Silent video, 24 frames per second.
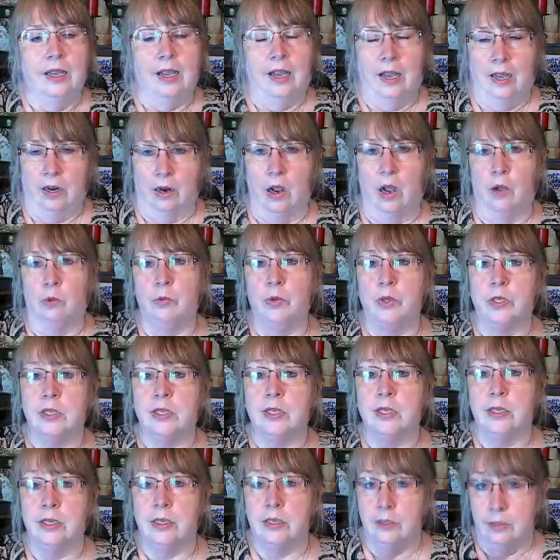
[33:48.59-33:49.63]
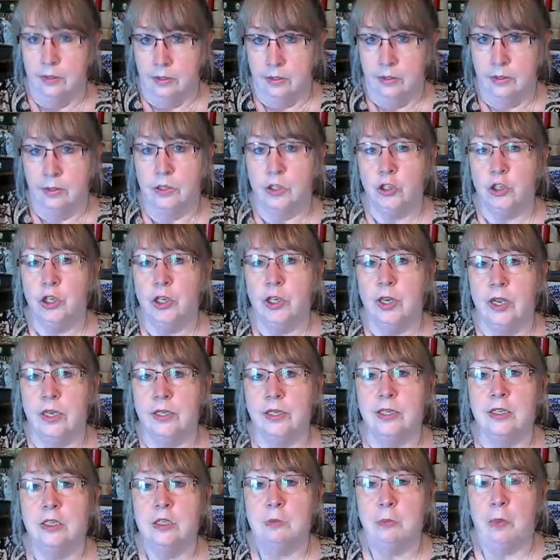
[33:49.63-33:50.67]
And obviously, she
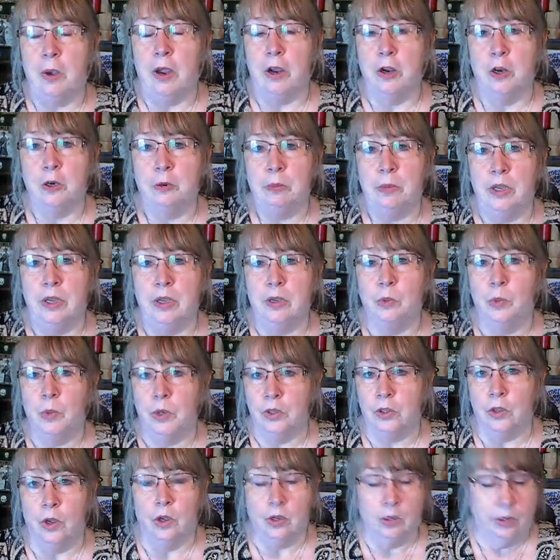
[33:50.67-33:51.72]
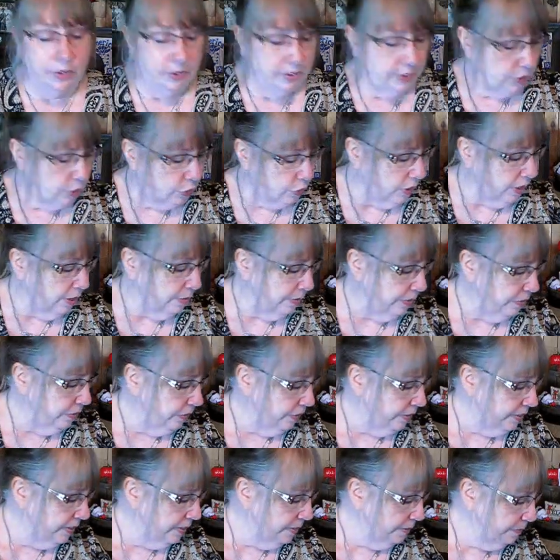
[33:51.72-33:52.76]
has inspired me with all the
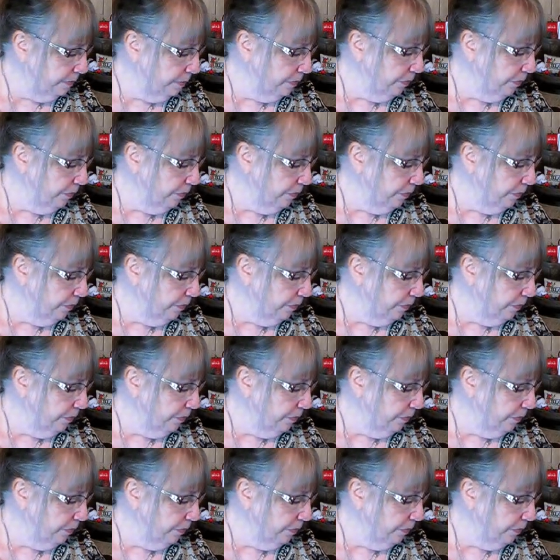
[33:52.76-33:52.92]
strawberries.